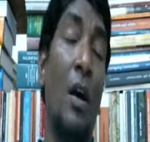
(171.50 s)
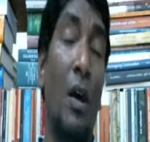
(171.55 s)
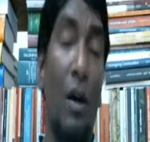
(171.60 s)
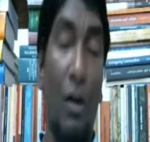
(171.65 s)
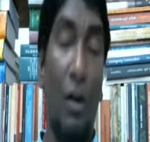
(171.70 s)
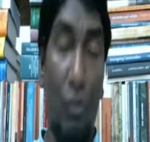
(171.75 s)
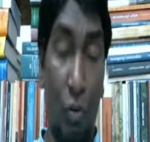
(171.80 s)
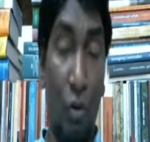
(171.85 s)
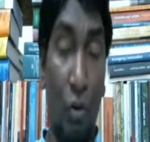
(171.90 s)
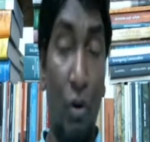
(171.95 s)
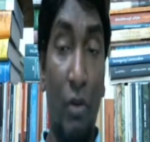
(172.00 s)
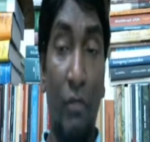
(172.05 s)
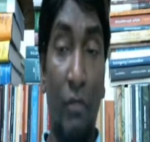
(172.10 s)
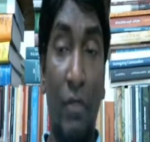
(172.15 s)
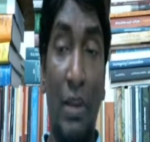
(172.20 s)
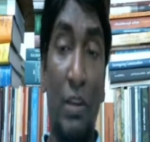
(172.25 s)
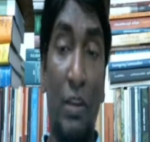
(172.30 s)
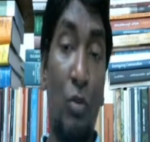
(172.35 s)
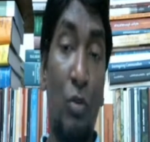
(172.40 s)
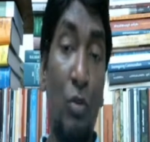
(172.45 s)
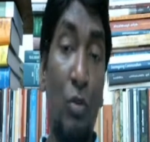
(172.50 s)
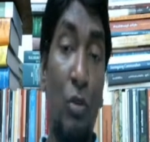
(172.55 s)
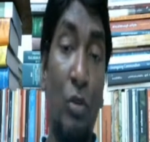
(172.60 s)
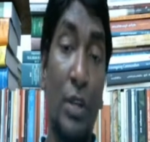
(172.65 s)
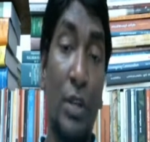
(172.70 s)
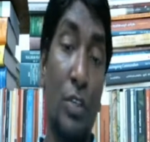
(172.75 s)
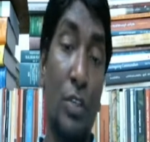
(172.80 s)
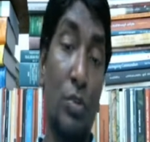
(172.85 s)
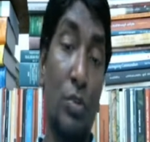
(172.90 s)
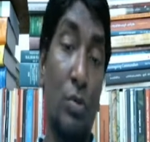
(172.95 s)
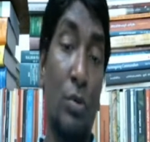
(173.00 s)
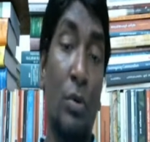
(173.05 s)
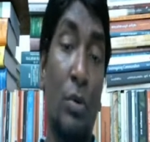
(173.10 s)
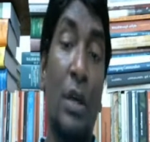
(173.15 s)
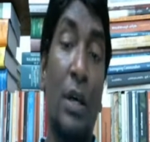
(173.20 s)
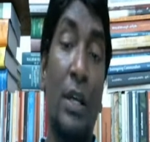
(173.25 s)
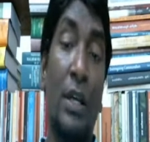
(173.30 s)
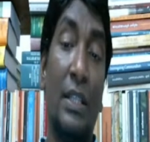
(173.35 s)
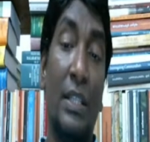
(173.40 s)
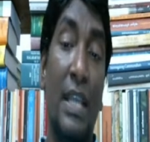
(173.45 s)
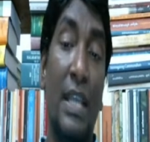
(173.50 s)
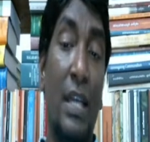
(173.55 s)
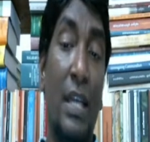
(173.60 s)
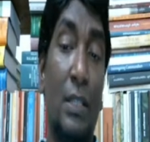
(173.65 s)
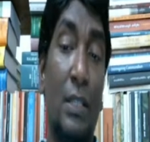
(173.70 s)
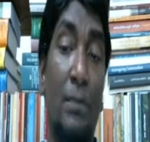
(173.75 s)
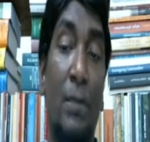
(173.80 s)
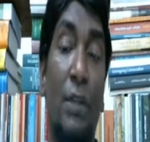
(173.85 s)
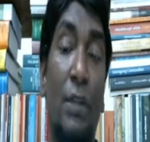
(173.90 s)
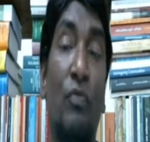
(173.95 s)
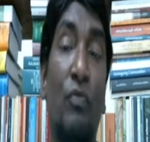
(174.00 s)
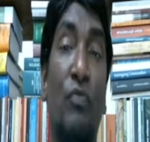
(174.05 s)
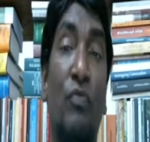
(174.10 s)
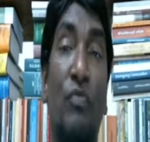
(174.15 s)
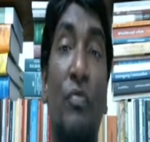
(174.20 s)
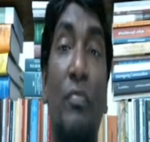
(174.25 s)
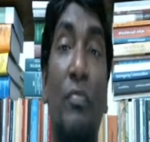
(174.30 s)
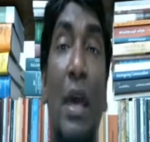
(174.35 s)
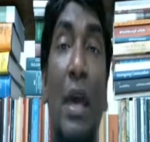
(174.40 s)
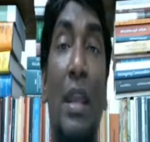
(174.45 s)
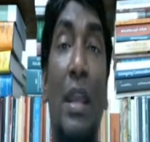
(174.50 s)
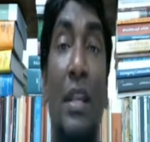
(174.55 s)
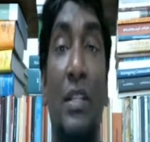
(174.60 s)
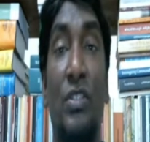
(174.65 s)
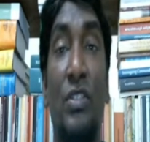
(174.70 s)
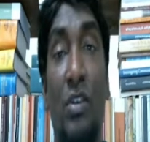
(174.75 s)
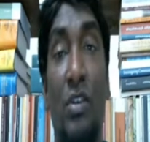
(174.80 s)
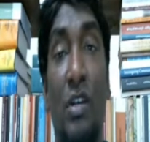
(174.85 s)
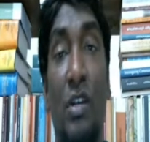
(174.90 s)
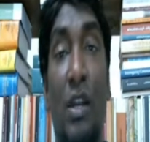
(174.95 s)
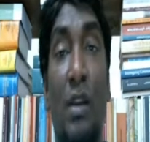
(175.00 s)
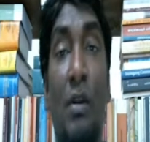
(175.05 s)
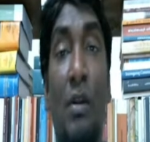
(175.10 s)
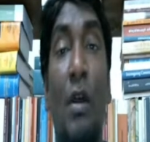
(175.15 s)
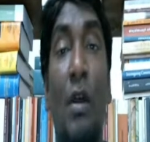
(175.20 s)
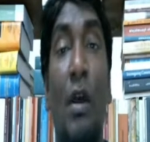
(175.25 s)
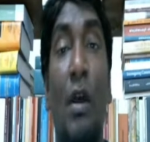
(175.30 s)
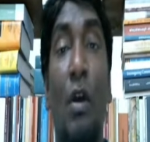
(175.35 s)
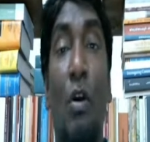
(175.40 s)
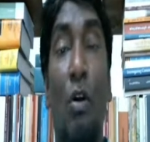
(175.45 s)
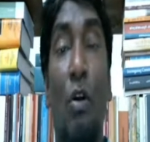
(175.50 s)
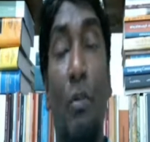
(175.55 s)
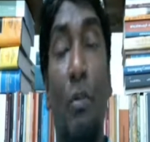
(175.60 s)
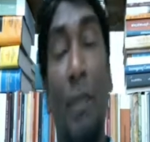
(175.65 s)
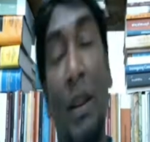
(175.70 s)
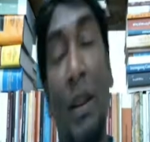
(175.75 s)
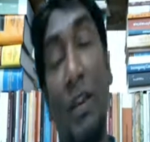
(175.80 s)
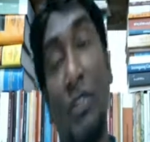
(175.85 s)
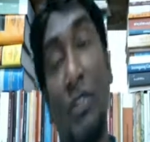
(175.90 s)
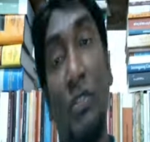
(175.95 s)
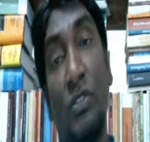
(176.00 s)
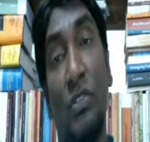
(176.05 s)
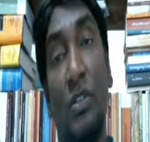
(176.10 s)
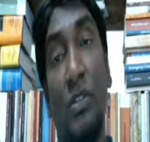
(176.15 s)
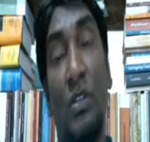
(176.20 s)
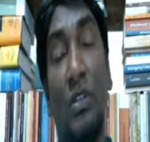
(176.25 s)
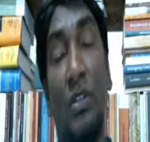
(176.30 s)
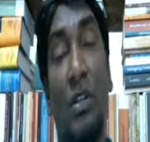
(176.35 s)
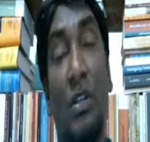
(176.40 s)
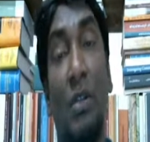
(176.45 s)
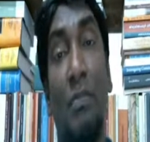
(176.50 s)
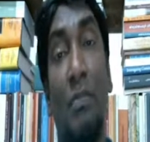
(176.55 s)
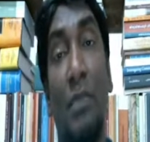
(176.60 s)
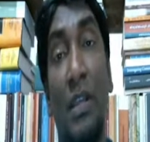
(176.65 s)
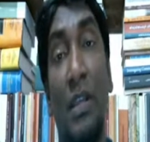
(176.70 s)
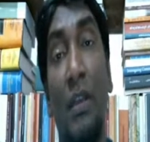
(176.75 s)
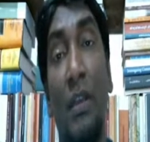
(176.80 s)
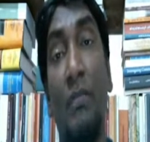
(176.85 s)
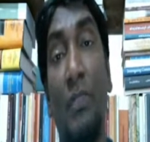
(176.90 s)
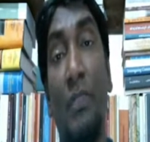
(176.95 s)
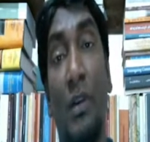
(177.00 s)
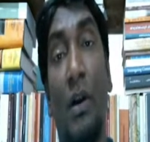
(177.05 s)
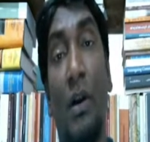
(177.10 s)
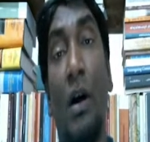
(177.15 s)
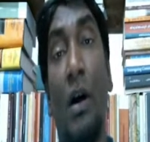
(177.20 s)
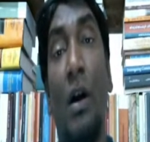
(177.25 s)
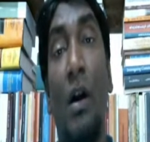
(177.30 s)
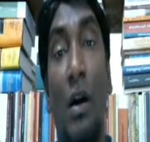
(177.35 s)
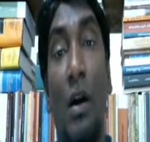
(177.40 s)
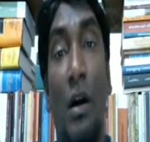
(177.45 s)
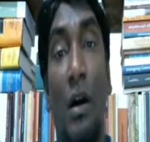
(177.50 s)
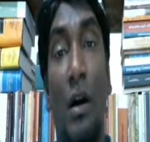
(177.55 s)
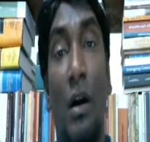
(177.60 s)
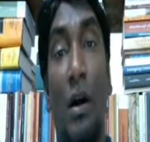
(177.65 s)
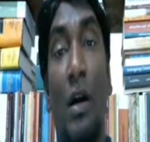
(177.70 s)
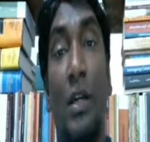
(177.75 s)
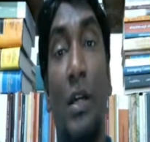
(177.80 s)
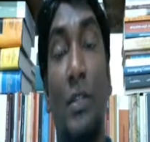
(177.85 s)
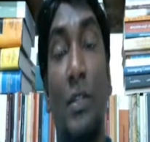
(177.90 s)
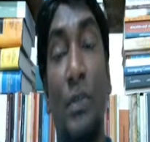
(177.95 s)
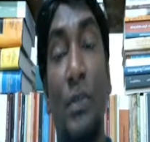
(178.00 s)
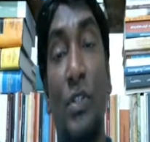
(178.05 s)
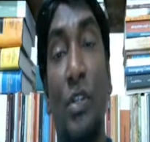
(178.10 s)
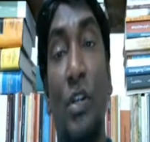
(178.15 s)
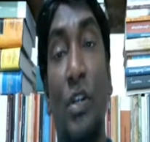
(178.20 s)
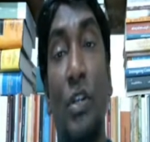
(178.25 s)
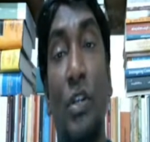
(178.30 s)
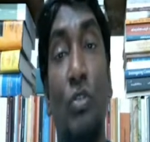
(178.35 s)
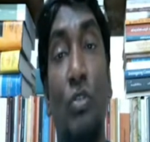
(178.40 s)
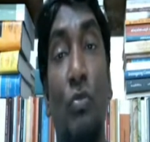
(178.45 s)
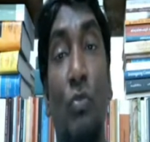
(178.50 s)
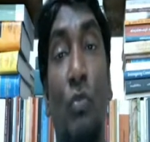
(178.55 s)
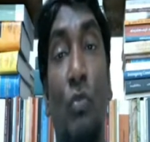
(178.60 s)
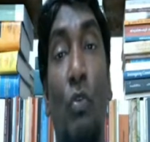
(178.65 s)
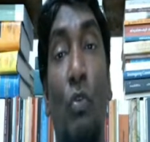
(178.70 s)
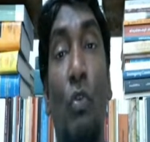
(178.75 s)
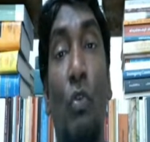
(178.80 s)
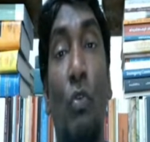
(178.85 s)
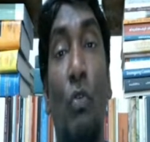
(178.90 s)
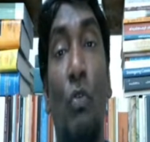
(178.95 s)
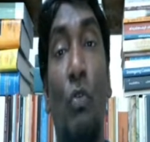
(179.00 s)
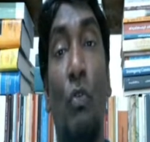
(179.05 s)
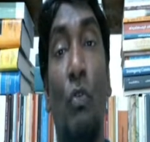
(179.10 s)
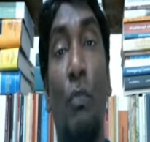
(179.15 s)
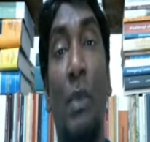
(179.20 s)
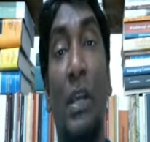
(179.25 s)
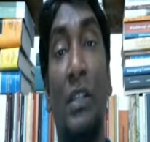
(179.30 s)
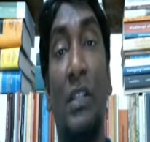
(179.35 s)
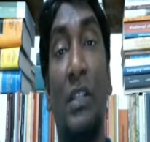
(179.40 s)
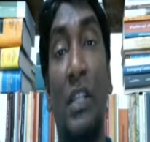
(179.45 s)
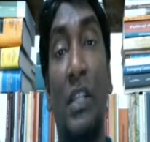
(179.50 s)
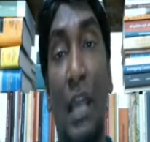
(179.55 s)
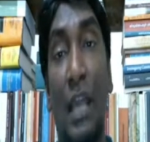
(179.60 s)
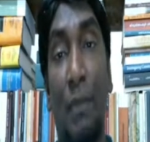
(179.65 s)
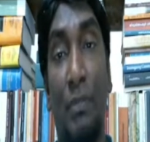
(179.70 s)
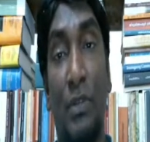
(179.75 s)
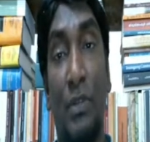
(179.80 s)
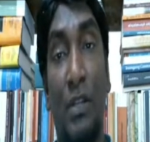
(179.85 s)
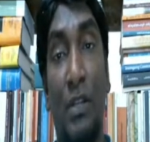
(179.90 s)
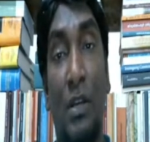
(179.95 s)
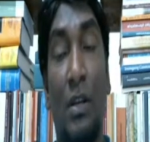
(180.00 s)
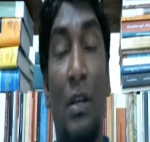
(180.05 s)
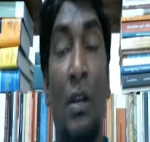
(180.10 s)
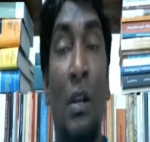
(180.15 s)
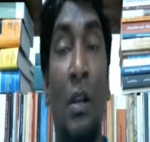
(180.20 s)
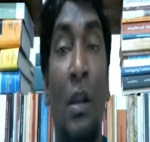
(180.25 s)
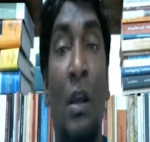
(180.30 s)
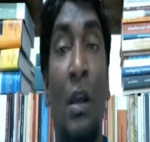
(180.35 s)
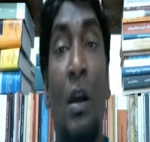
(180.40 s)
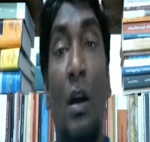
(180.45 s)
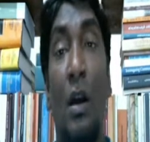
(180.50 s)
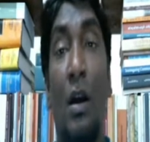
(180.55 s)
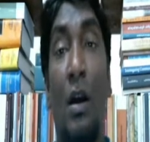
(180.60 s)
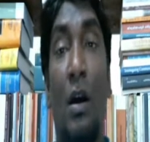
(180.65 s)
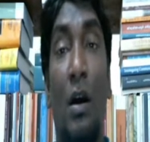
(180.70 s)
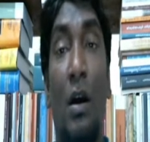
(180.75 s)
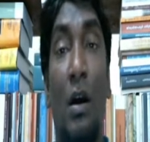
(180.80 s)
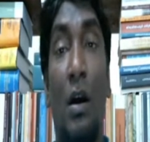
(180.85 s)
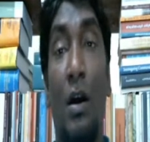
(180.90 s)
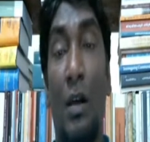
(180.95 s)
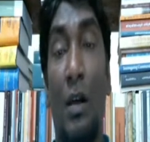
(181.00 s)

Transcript: or when you look into the aspect of managerial or managerial behavior uh, especially to oh, make the capital uh,